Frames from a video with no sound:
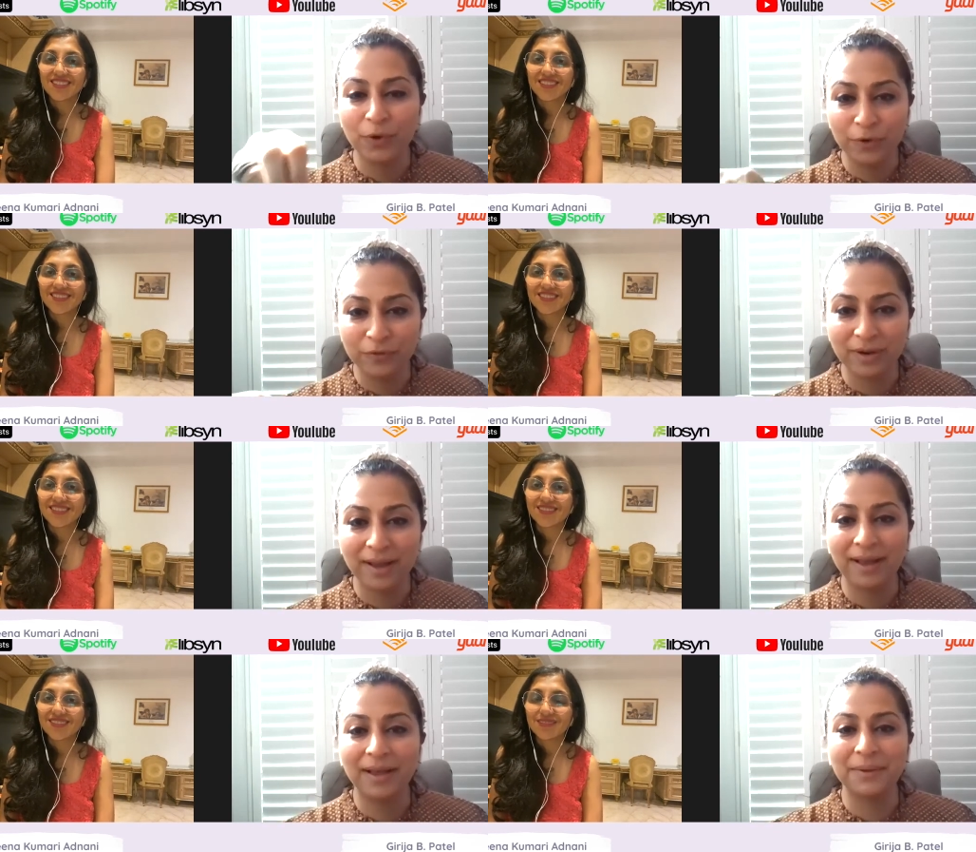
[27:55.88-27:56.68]

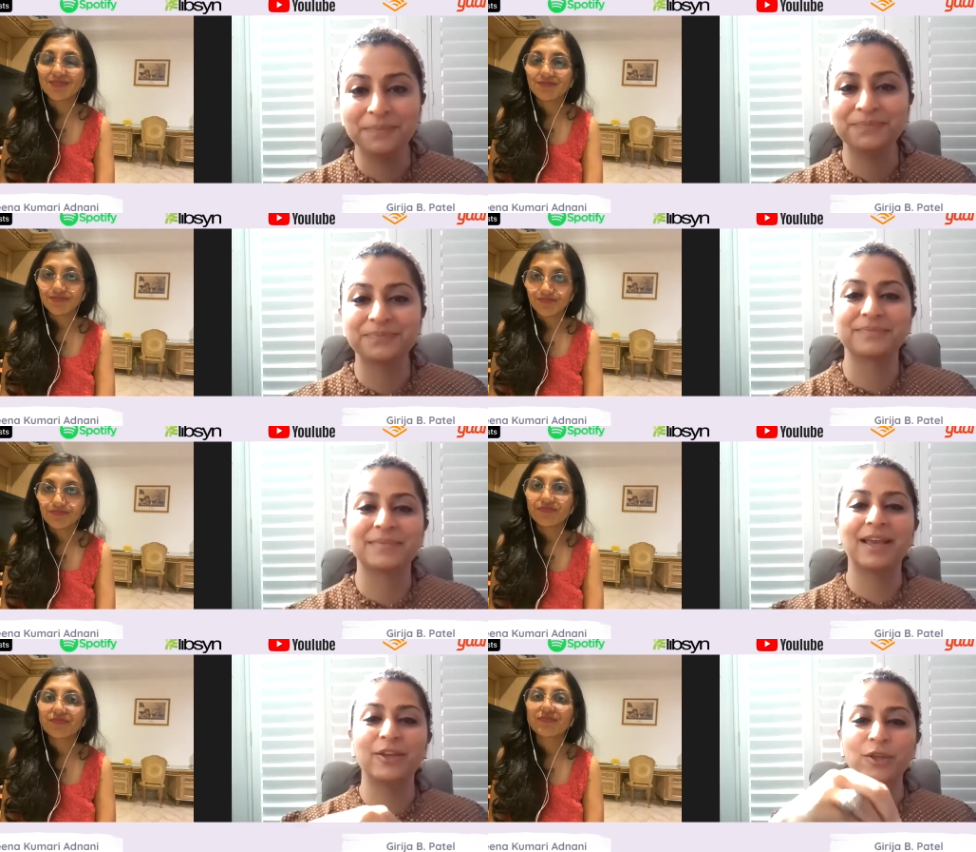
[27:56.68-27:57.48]
Speaker 1: overcome
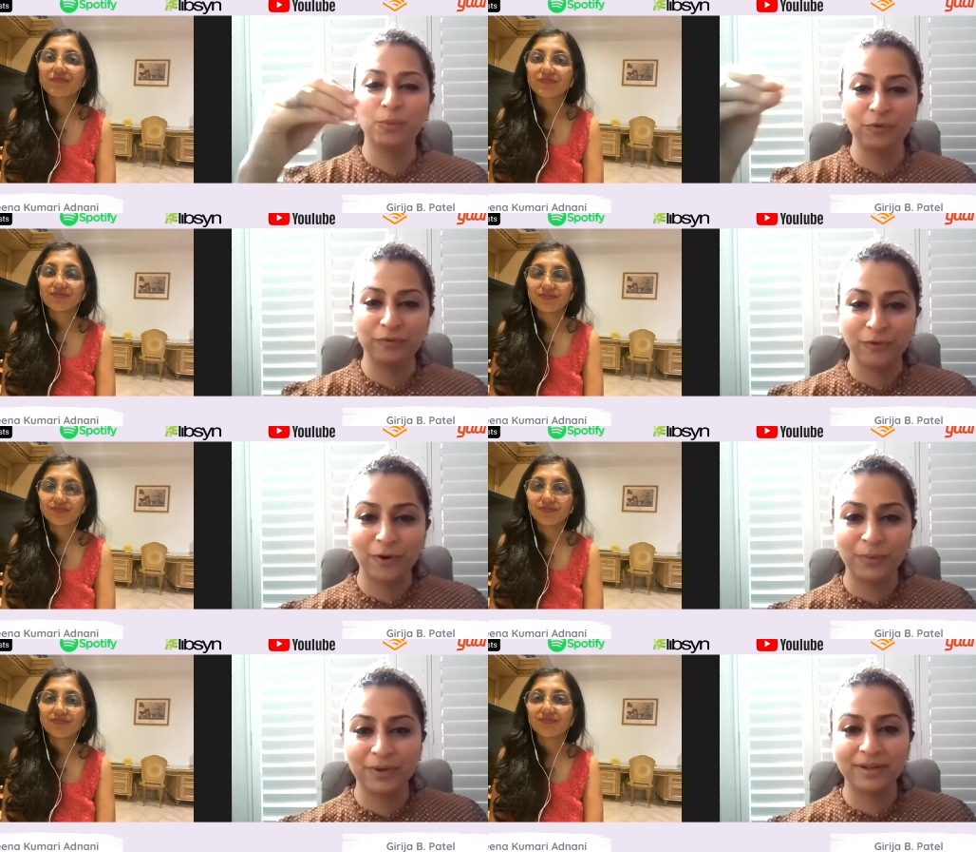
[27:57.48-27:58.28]
and you move
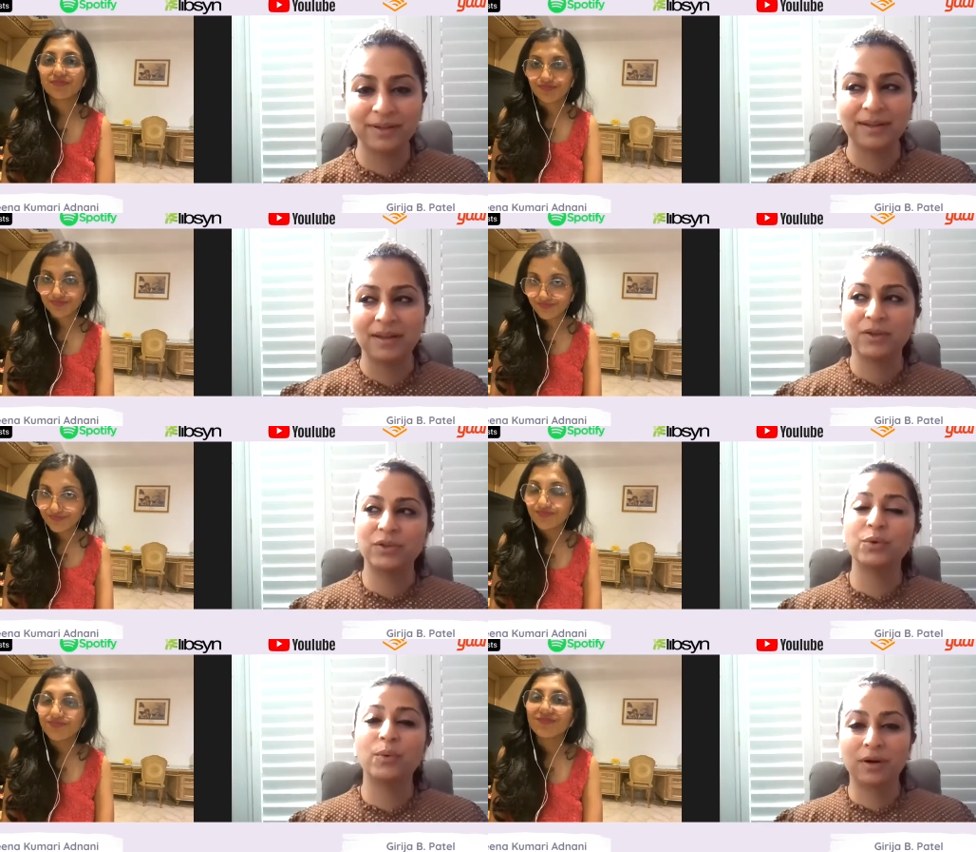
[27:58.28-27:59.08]
forward
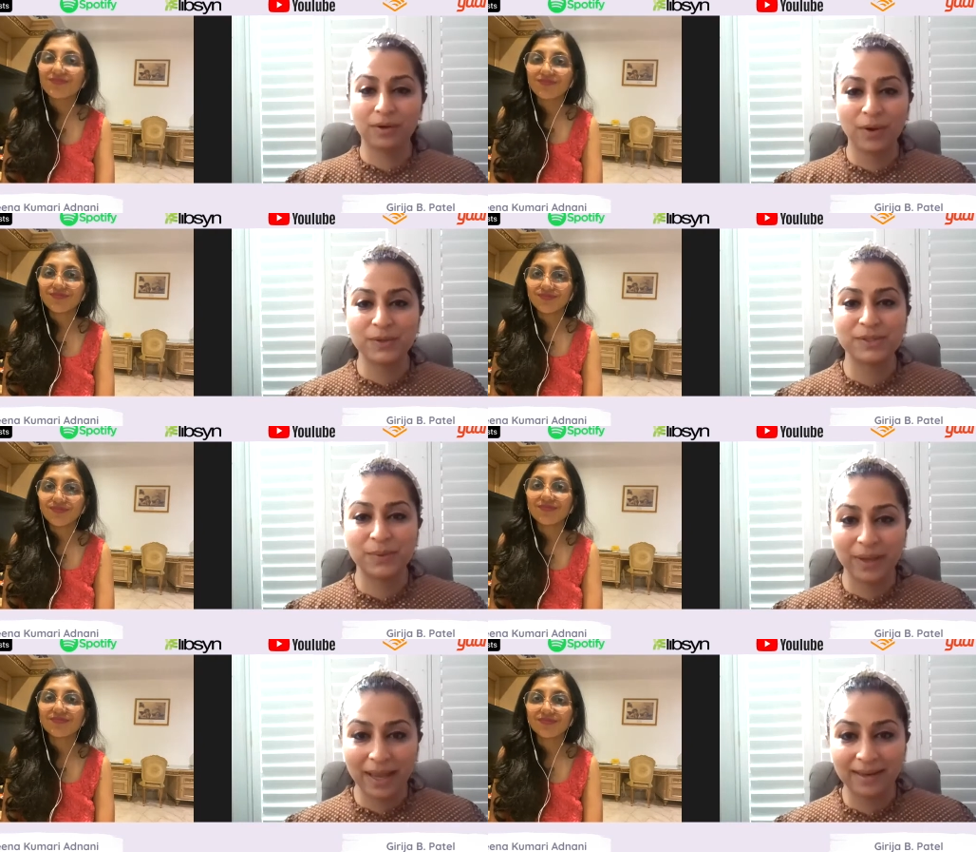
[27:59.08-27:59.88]
you are also
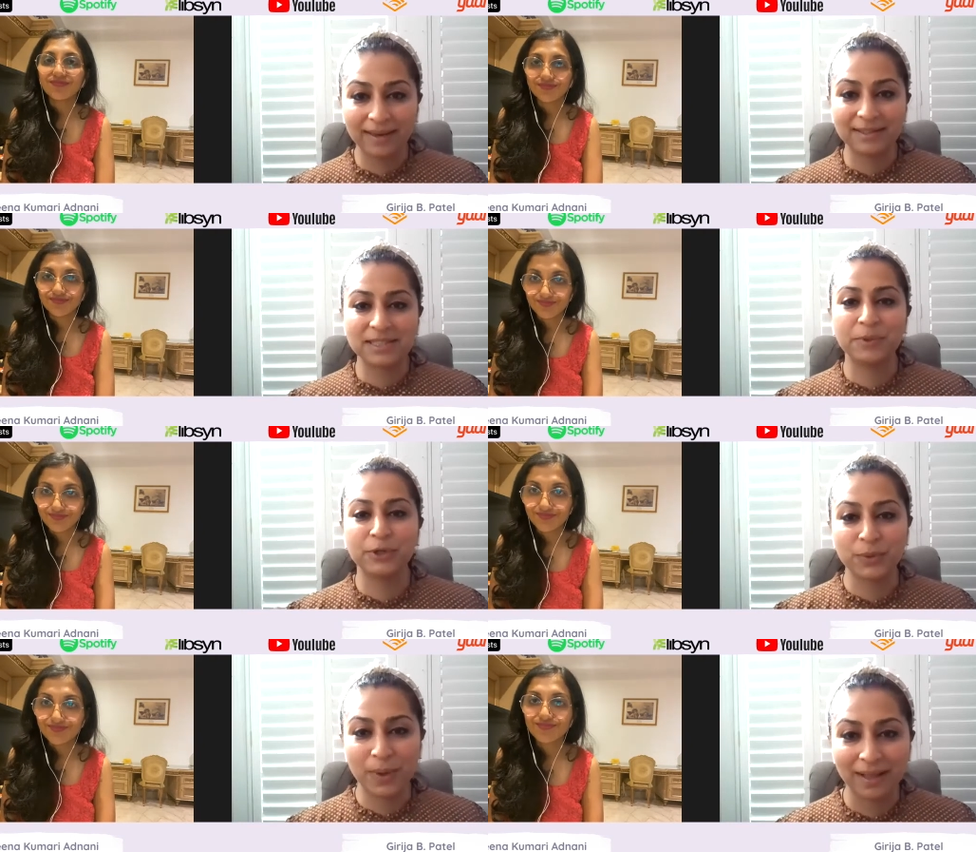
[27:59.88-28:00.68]
gaining
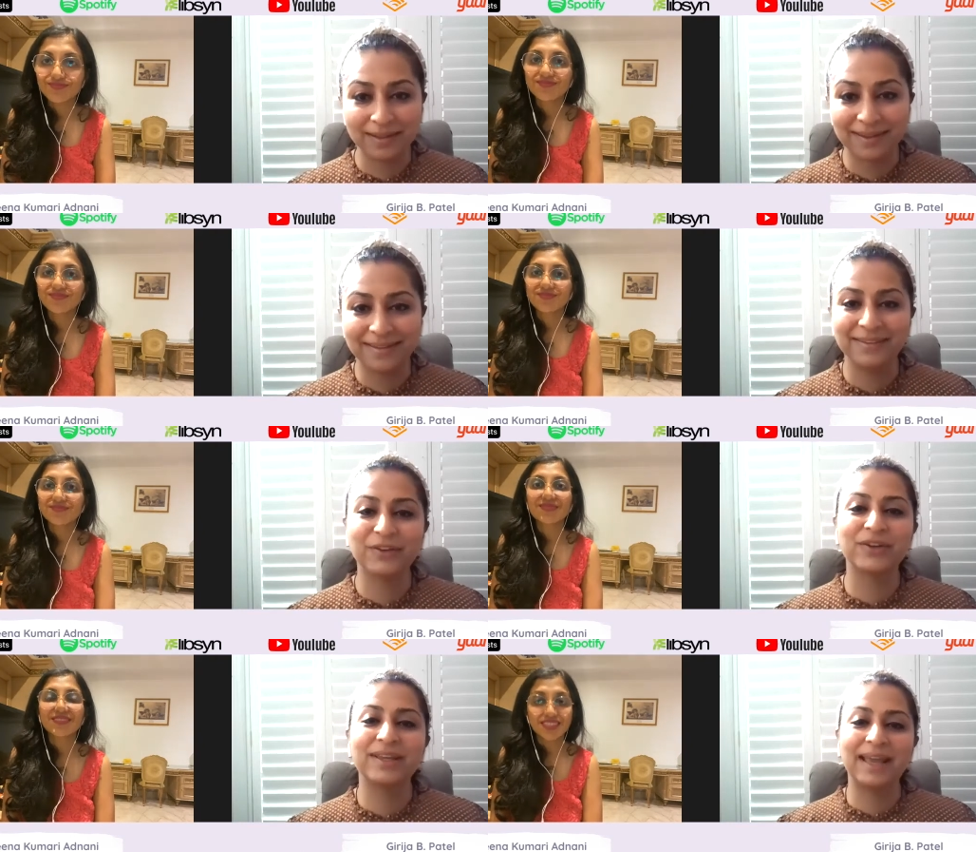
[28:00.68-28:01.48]
spirituality you're
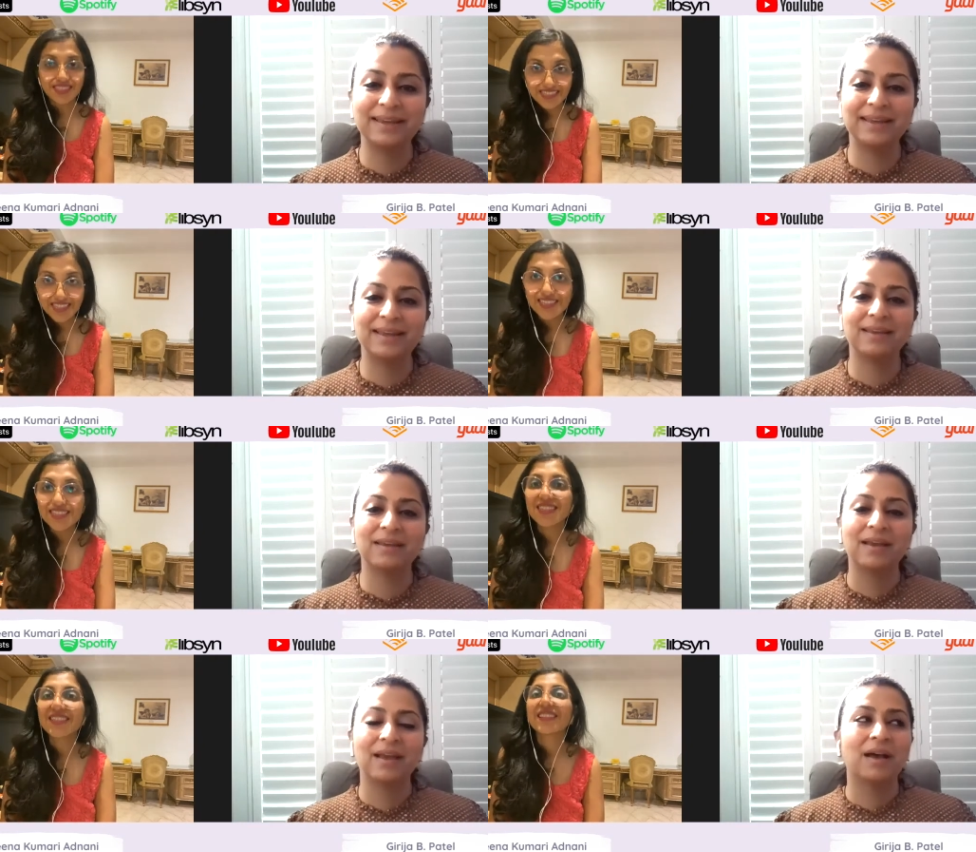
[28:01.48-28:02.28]
gaining yes.
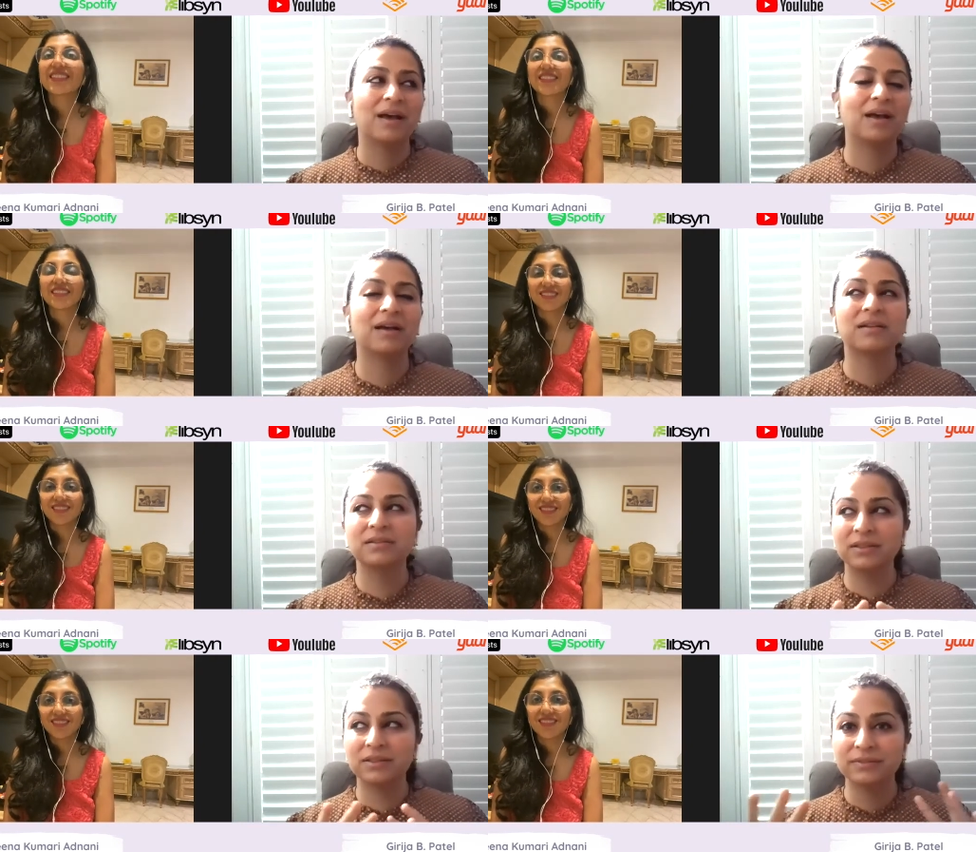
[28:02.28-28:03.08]
a
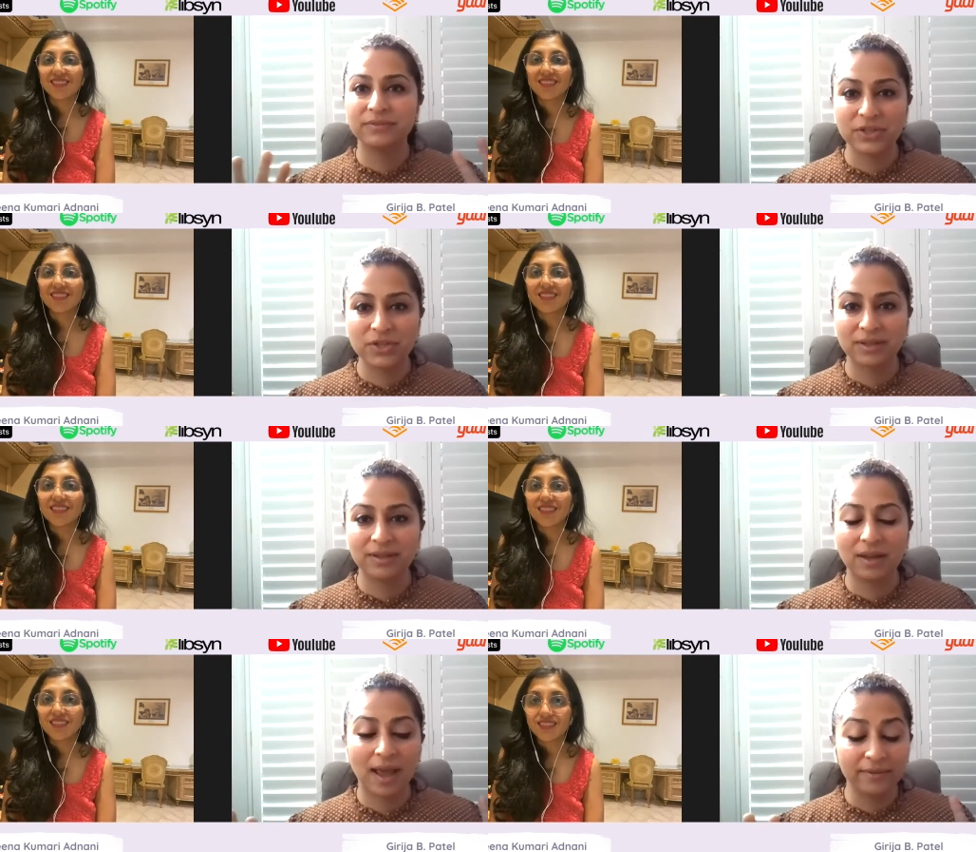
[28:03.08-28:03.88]
clearer vision
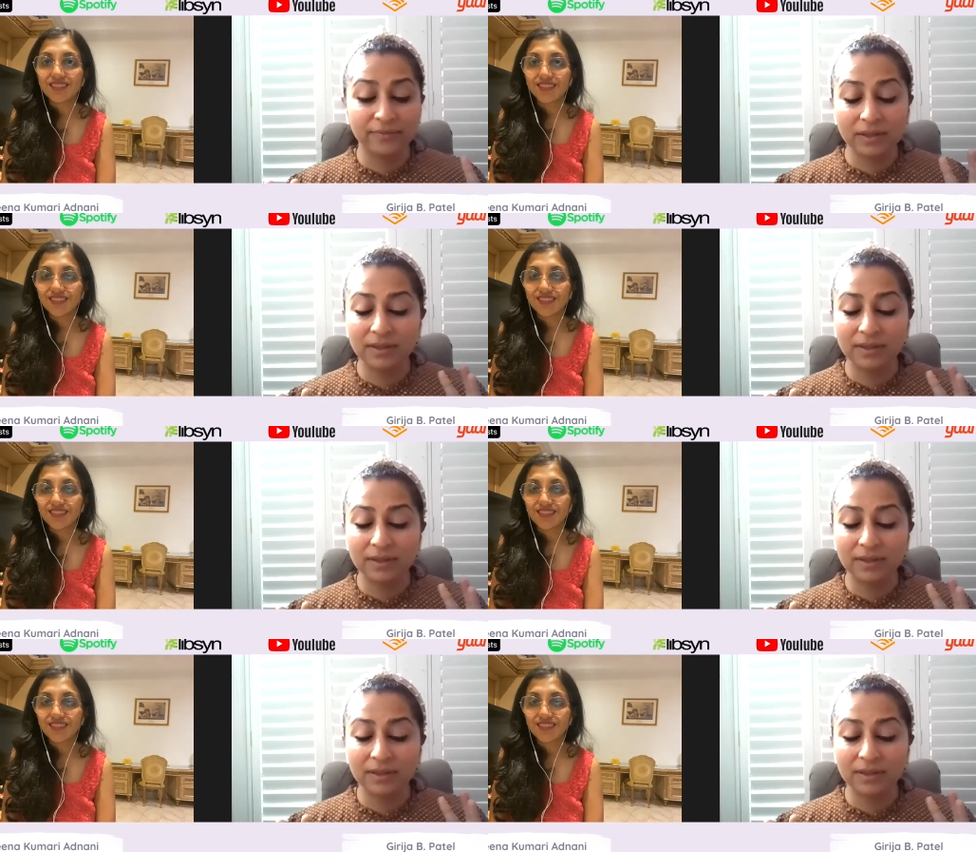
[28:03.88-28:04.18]
and i feel